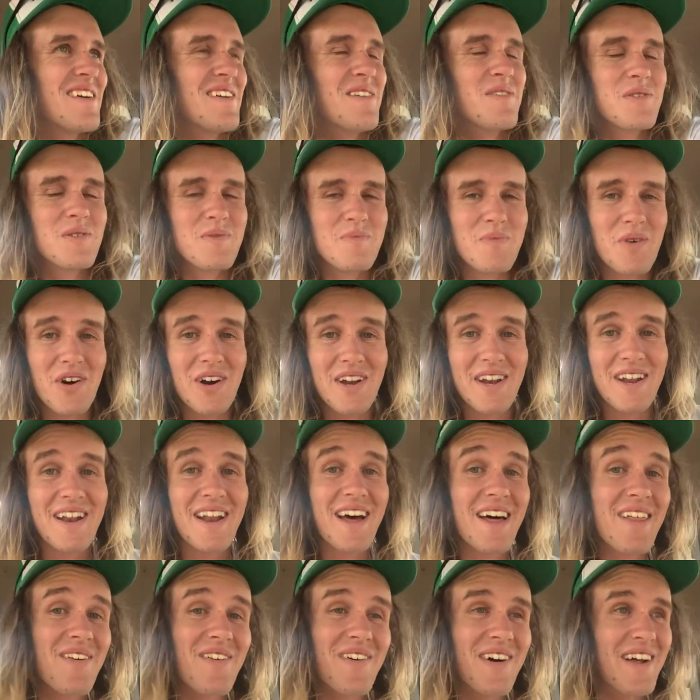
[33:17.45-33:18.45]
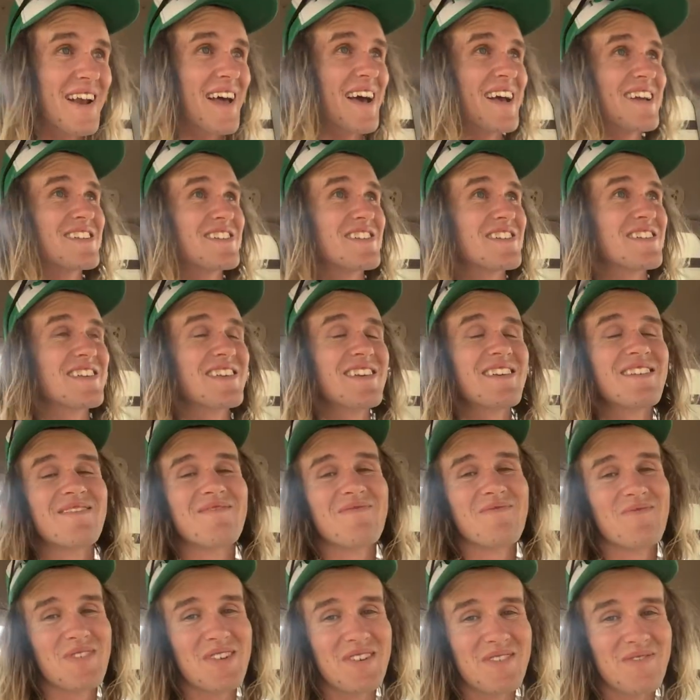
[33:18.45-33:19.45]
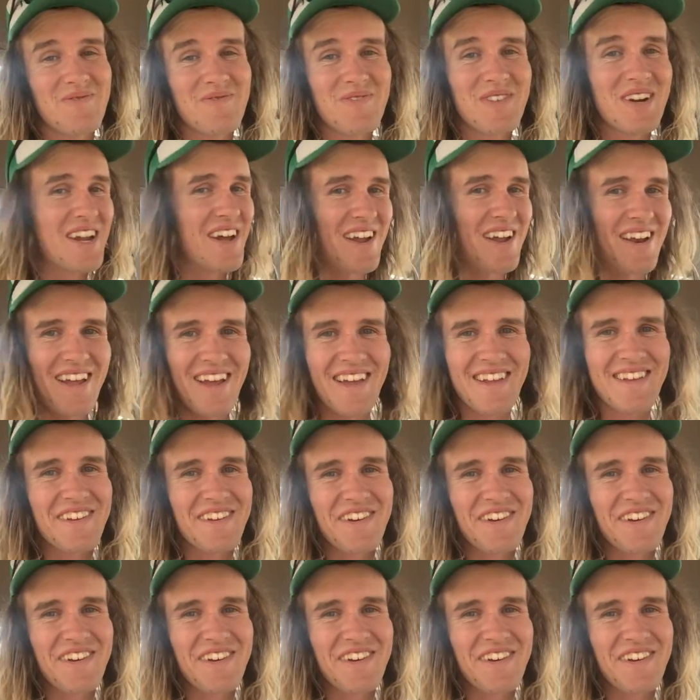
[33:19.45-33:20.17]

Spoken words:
I wouldn't mind another one, actually, but we don't need